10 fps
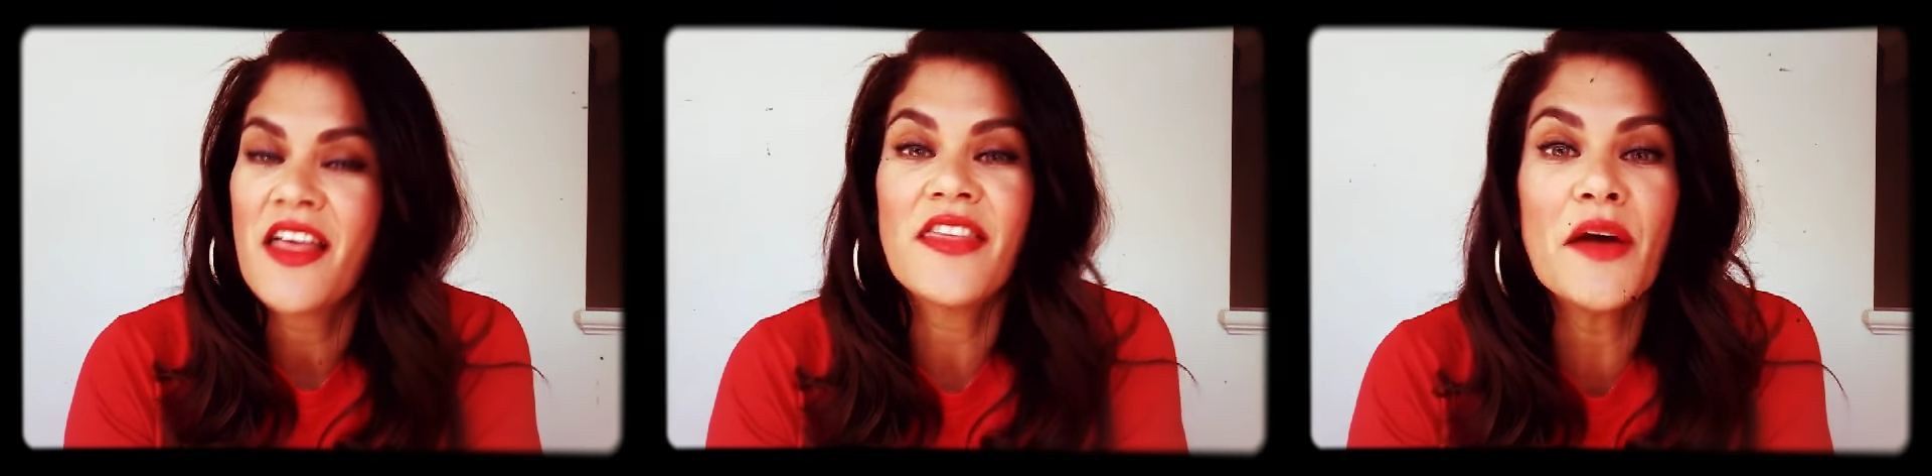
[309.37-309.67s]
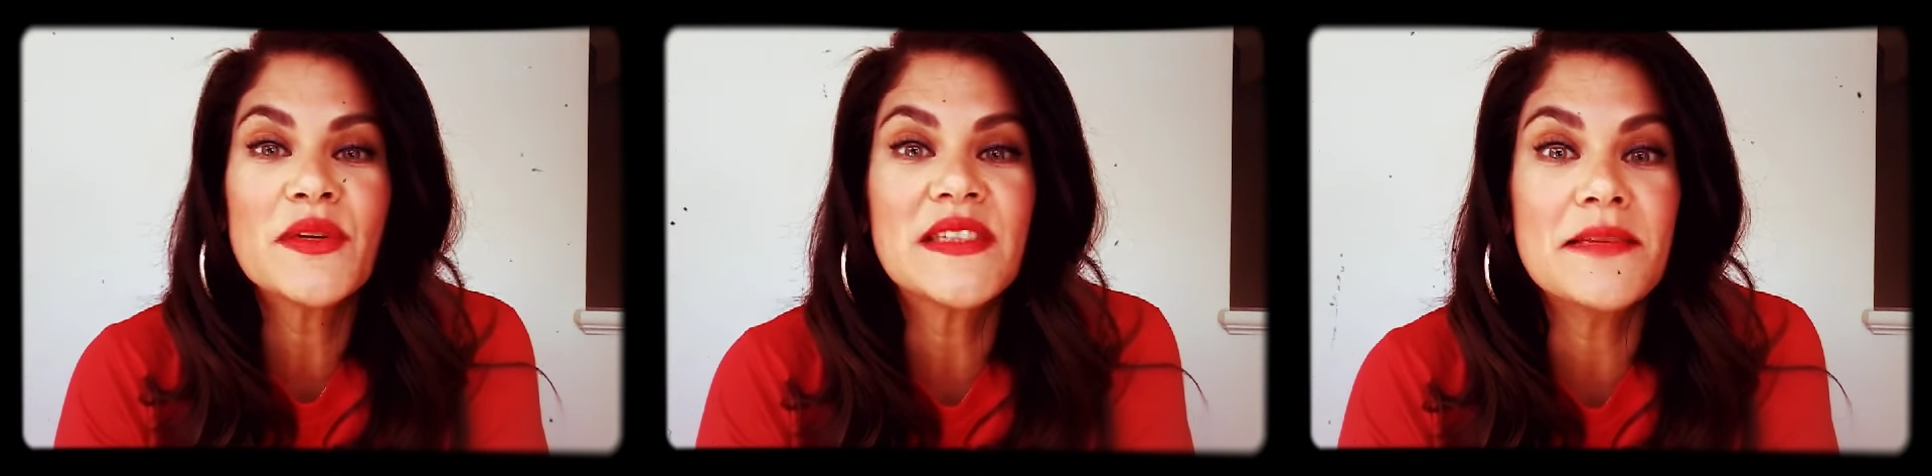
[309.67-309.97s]

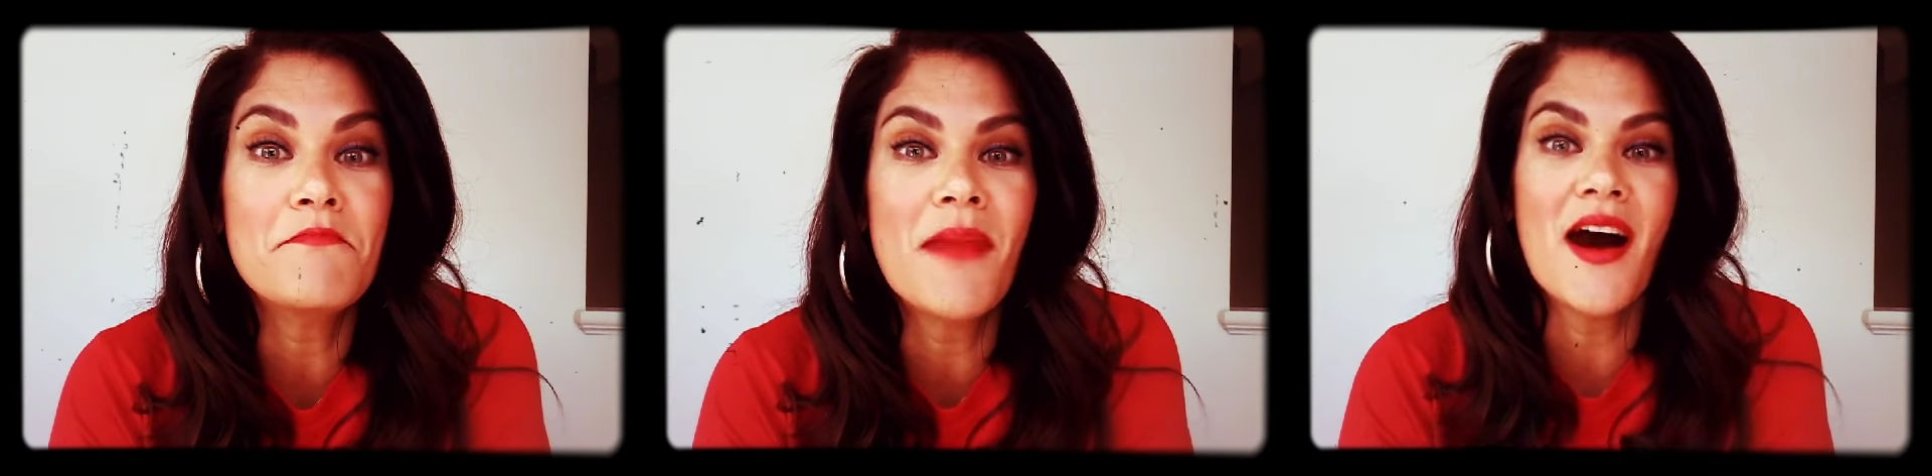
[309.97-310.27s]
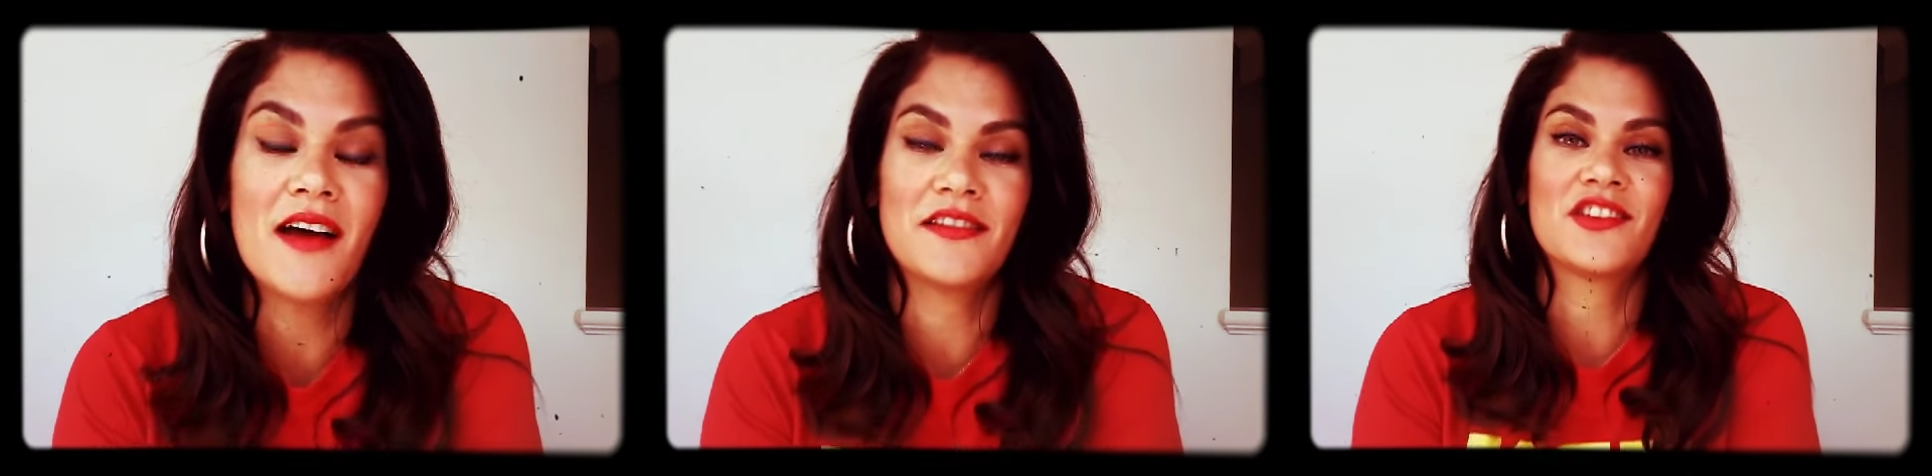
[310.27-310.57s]
That was in
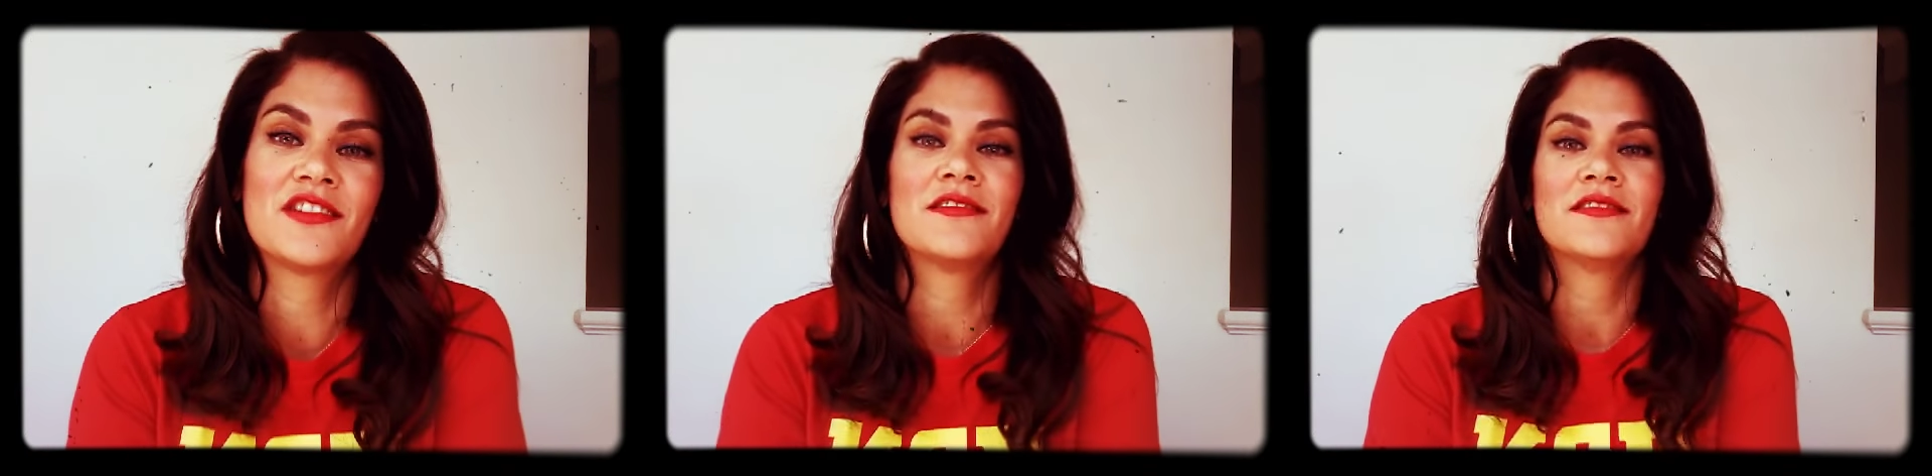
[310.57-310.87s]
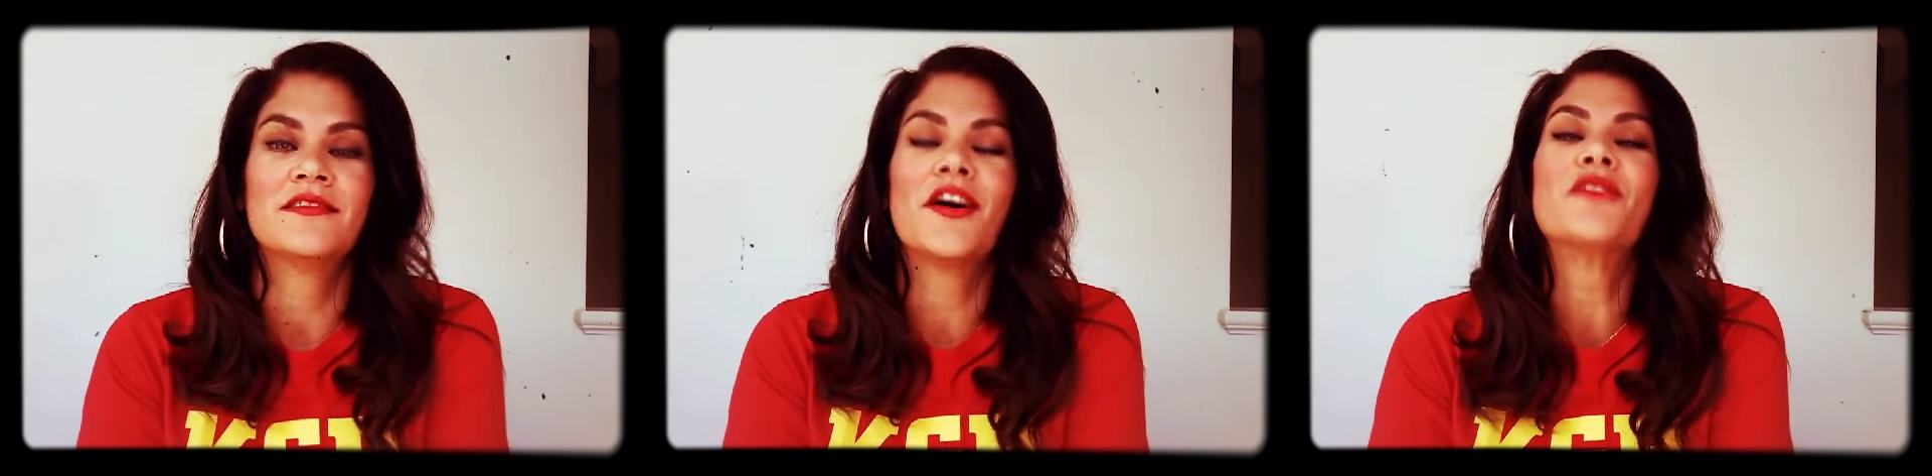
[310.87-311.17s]
March
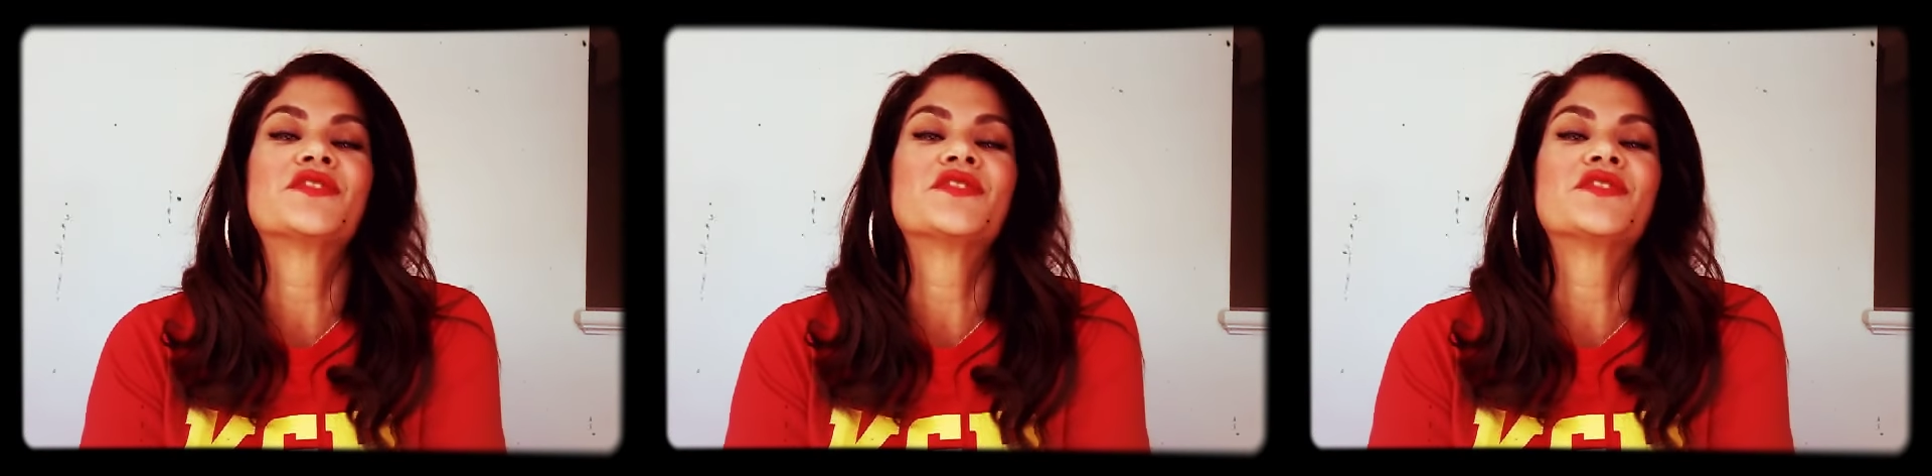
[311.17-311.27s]
of